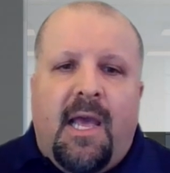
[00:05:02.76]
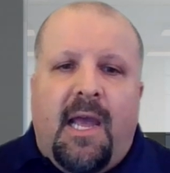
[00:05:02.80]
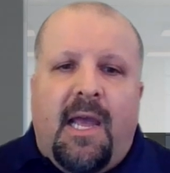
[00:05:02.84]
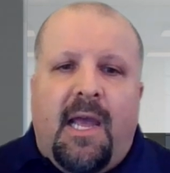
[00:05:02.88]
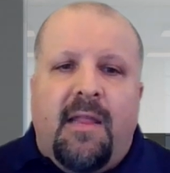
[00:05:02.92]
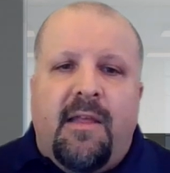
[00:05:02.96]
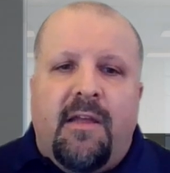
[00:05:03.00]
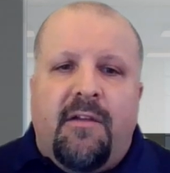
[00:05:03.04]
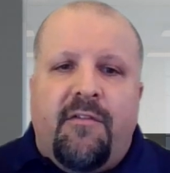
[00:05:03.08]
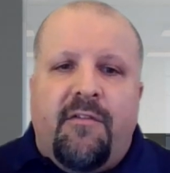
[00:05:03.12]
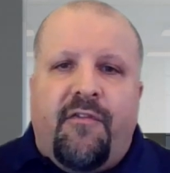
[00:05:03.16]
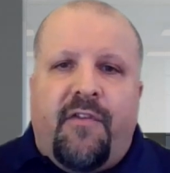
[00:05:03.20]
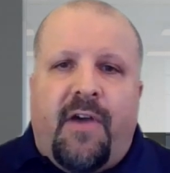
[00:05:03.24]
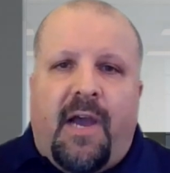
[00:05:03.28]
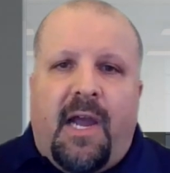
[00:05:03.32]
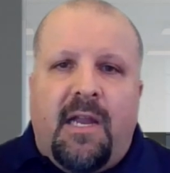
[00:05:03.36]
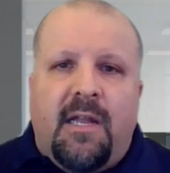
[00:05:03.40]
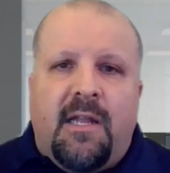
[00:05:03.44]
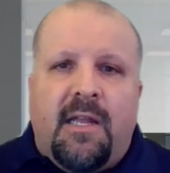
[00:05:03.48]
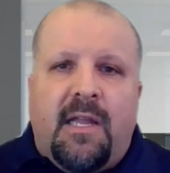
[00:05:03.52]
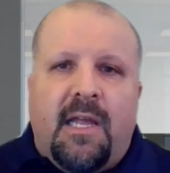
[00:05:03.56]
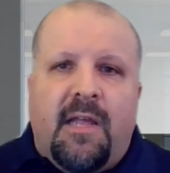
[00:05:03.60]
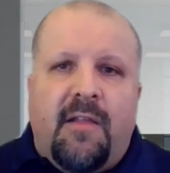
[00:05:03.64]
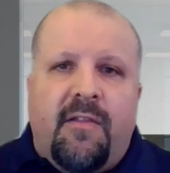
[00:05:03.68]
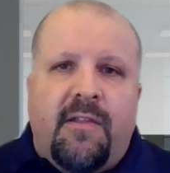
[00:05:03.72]
And then
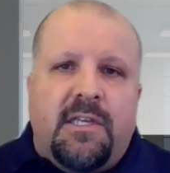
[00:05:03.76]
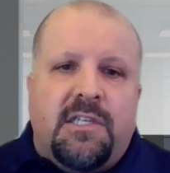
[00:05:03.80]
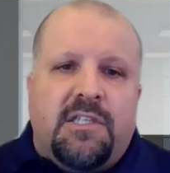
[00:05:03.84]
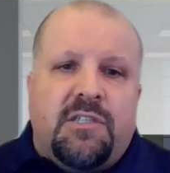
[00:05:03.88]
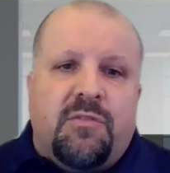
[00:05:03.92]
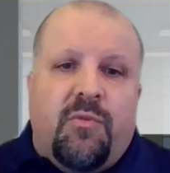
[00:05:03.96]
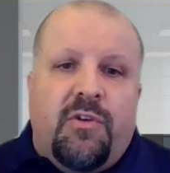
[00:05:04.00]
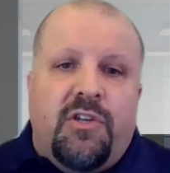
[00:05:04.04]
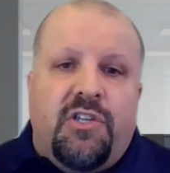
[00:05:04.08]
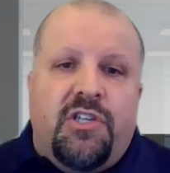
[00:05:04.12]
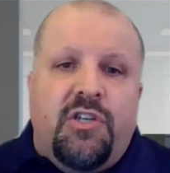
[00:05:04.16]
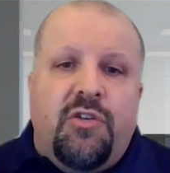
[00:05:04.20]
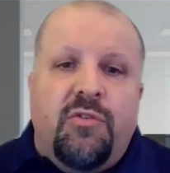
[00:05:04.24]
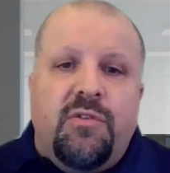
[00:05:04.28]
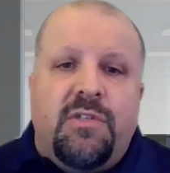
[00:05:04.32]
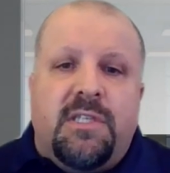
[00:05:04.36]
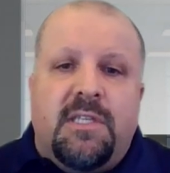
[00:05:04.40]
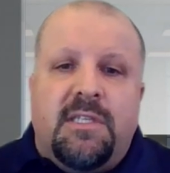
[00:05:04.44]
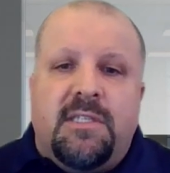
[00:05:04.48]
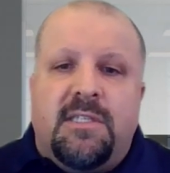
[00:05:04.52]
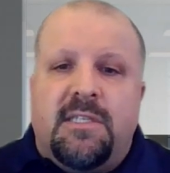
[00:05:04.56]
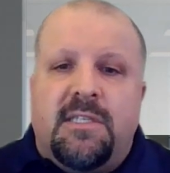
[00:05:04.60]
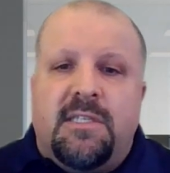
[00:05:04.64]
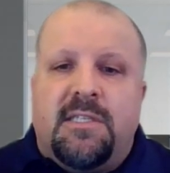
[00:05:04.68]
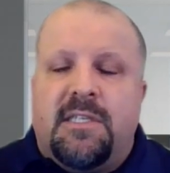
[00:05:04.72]
finally, this
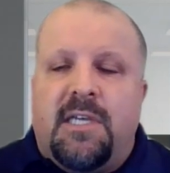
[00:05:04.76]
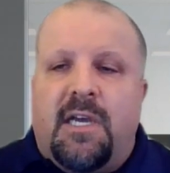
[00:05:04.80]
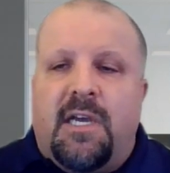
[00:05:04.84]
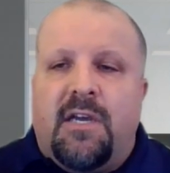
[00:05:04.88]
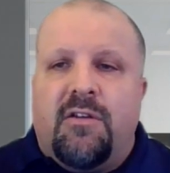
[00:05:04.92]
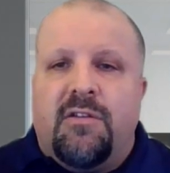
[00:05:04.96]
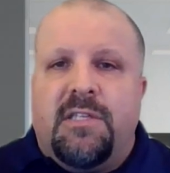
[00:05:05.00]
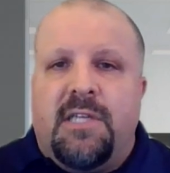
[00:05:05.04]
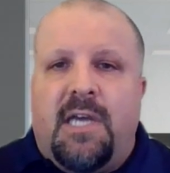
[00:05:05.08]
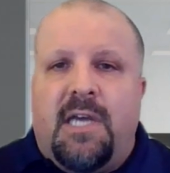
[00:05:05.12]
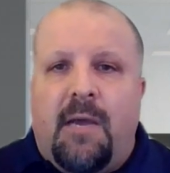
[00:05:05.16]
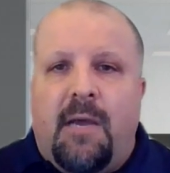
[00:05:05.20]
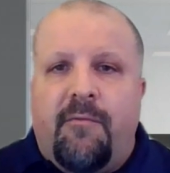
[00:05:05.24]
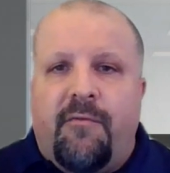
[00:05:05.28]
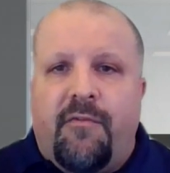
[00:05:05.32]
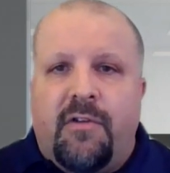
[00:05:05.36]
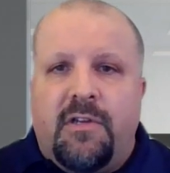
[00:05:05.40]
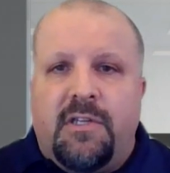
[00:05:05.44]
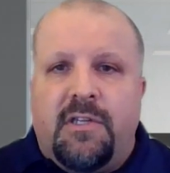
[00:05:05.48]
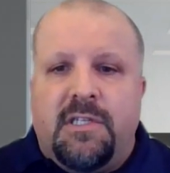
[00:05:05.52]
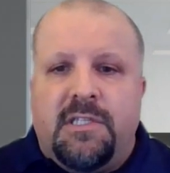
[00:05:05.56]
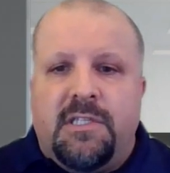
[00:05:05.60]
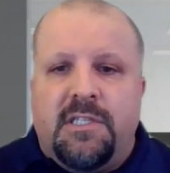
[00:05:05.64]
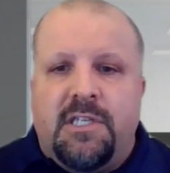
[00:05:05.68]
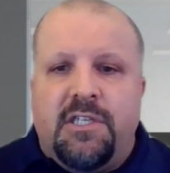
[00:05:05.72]
reduces the cycle time
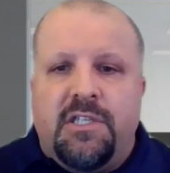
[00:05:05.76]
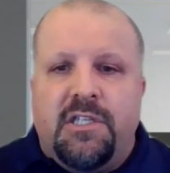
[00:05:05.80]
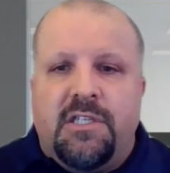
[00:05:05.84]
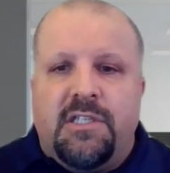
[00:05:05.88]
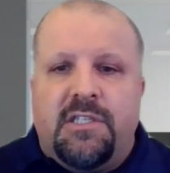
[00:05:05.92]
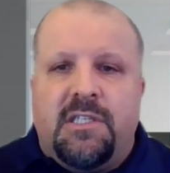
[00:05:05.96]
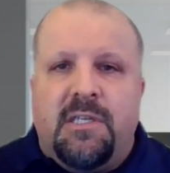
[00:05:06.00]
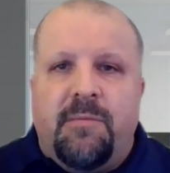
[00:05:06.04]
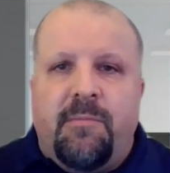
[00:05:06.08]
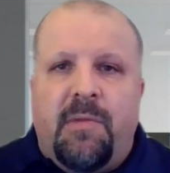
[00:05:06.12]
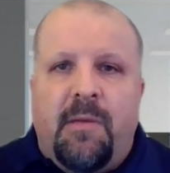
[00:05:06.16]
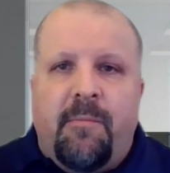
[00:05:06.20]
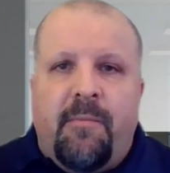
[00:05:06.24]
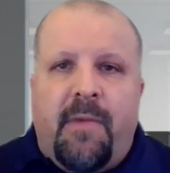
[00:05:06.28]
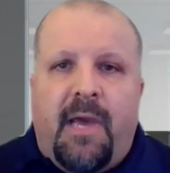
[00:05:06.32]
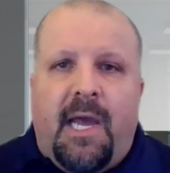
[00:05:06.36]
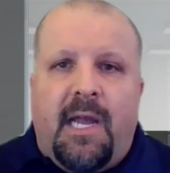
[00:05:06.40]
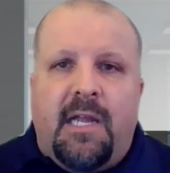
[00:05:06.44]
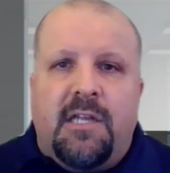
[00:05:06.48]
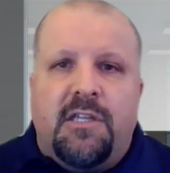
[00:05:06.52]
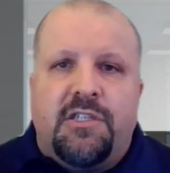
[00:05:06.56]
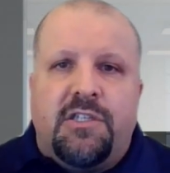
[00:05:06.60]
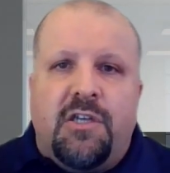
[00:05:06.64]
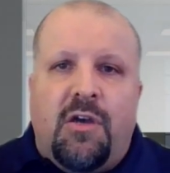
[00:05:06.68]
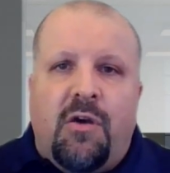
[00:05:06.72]
for decisions to be
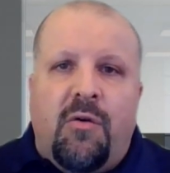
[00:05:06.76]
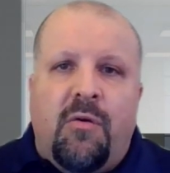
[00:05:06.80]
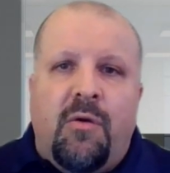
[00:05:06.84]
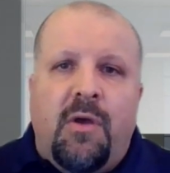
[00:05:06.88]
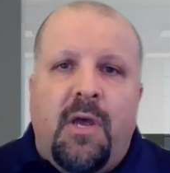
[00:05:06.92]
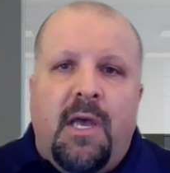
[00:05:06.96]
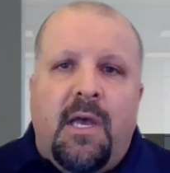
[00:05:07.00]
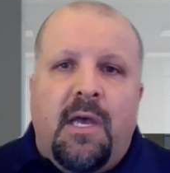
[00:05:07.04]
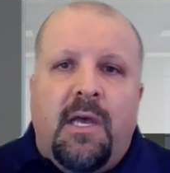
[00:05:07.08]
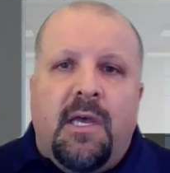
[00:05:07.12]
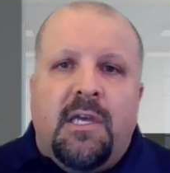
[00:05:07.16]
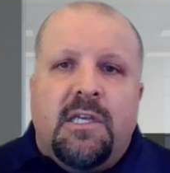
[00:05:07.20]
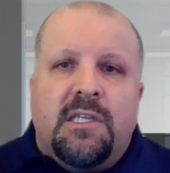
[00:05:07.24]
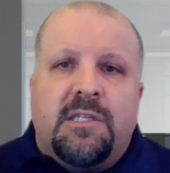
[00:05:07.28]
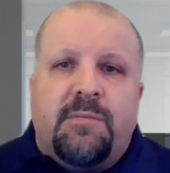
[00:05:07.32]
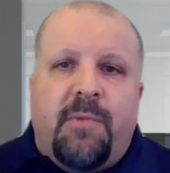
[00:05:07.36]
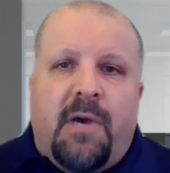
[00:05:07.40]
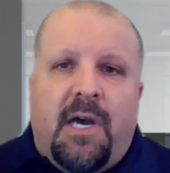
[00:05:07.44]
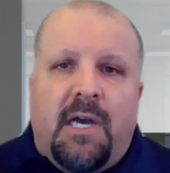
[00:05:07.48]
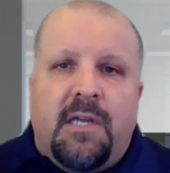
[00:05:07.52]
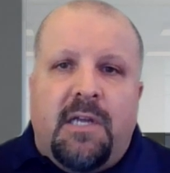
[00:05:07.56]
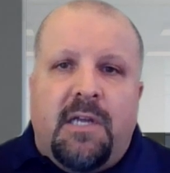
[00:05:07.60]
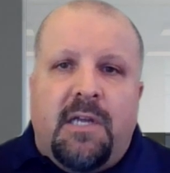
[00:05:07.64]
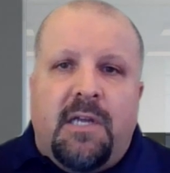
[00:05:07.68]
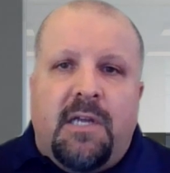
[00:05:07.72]
made, so
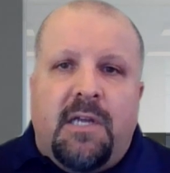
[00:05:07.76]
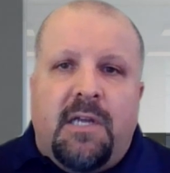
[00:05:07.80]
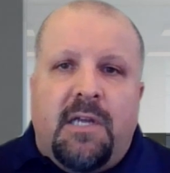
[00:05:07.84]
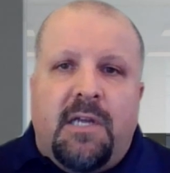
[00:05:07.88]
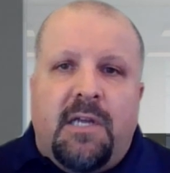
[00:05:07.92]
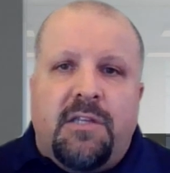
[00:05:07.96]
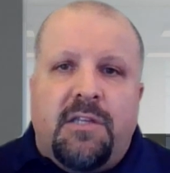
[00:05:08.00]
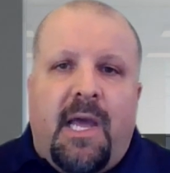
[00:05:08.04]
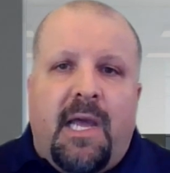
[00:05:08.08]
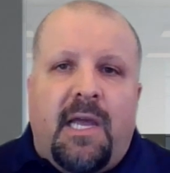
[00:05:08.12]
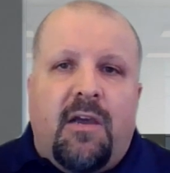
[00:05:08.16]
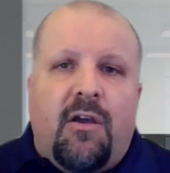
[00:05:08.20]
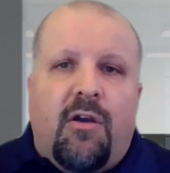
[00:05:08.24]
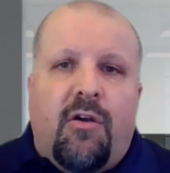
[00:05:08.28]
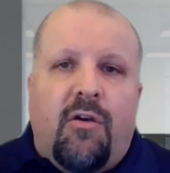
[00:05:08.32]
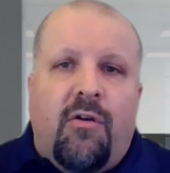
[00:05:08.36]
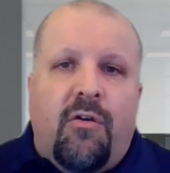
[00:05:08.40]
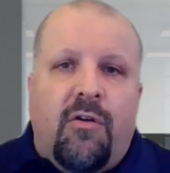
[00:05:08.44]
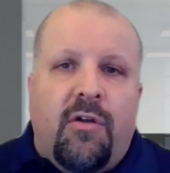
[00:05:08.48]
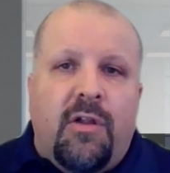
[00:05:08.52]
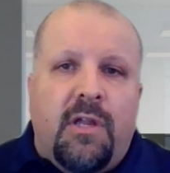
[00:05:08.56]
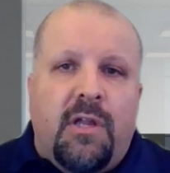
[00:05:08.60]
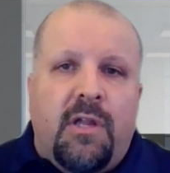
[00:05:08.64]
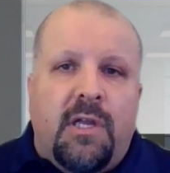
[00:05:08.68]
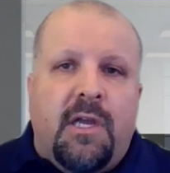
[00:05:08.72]
sponsors can make
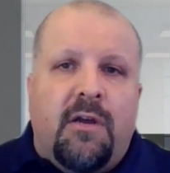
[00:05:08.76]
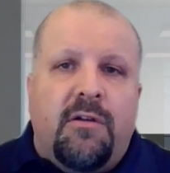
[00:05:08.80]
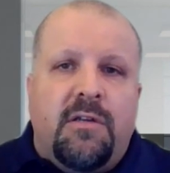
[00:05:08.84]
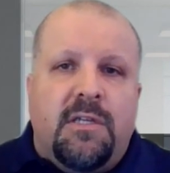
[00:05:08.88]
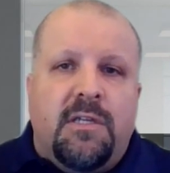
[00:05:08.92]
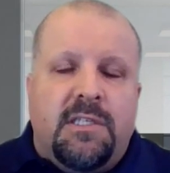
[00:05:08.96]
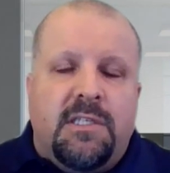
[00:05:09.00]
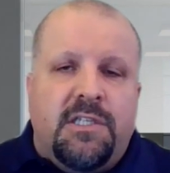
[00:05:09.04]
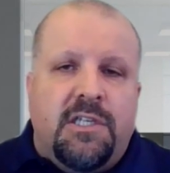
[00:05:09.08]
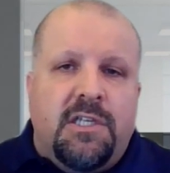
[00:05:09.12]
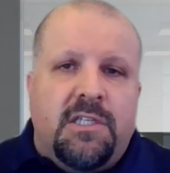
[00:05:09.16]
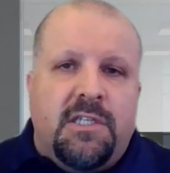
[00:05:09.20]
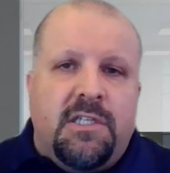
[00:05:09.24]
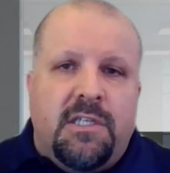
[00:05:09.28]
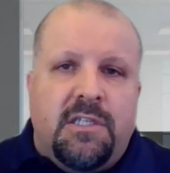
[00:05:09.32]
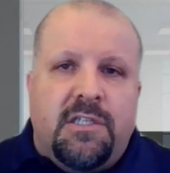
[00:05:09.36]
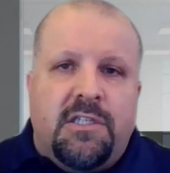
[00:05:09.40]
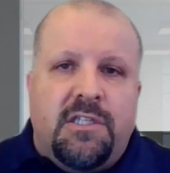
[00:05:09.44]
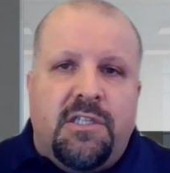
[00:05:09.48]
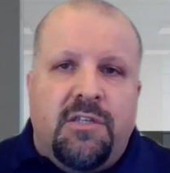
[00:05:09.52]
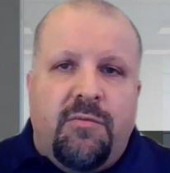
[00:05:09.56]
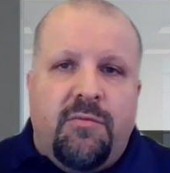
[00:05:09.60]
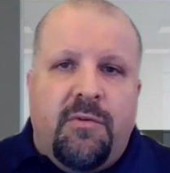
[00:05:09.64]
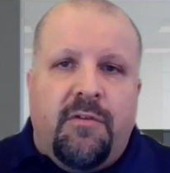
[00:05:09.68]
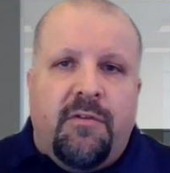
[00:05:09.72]
earlier
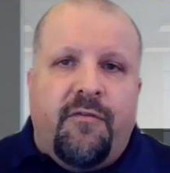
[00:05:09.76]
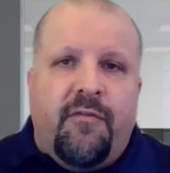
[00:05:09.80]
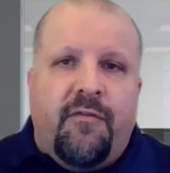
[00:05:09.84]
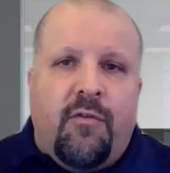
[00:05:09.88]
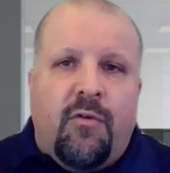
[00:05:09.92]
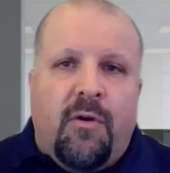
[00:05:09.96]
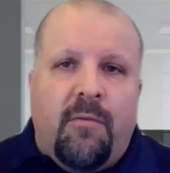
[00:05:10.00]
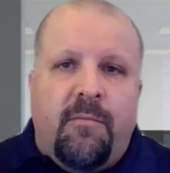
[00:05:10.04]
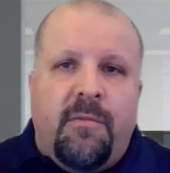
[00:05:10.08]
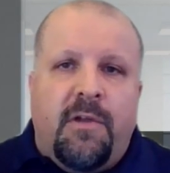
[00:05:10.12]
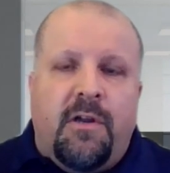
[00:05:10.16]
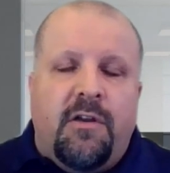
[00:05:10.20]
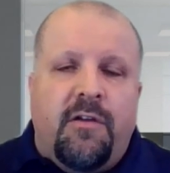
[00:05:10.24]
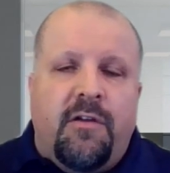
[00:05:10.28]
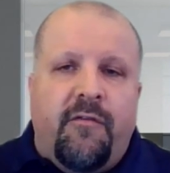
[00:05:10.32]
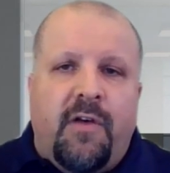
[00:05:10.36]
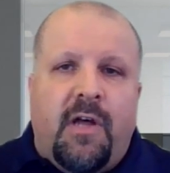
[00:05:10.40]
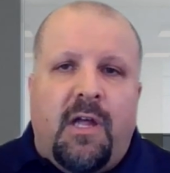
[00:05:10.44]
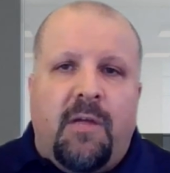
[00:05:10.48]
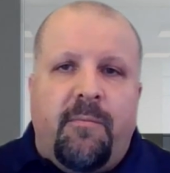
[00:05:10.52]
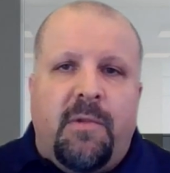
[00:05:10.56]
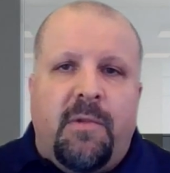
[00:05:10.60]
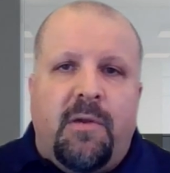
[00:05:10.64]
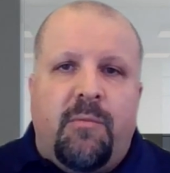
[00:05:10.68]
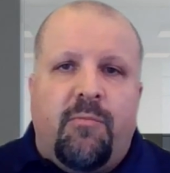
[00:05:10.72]
decisions to inform their
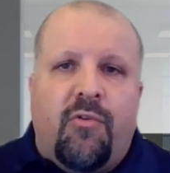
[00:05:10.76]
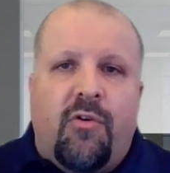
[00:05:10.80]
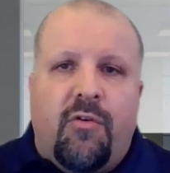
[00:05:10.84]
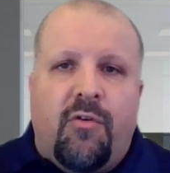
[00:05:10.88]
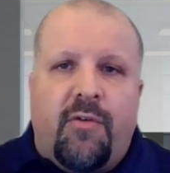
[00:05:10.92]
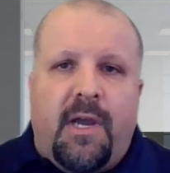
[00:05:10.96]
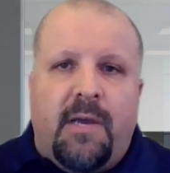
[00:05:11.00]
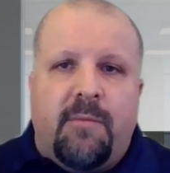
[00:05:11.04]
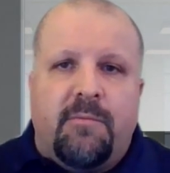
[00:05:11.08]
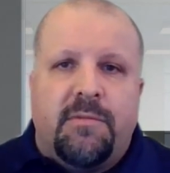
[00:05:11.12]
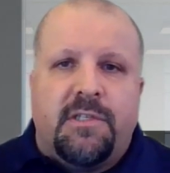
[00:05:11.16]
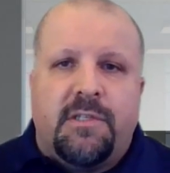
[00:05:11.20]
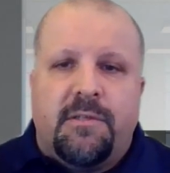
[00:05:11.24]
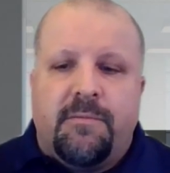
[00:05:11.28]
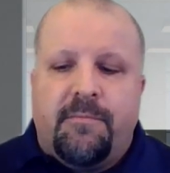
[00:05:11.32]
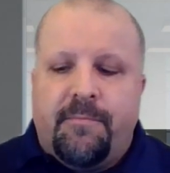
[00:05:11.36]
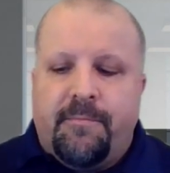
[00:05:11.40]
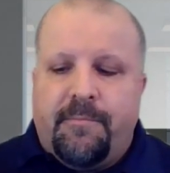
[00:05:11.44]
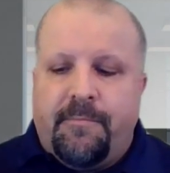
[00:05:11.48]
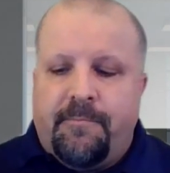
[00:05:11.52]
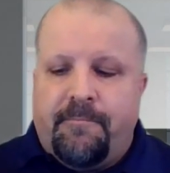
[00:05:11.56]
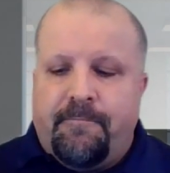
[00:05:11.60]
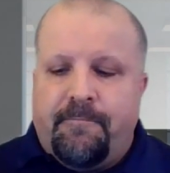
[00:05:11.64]
development programs.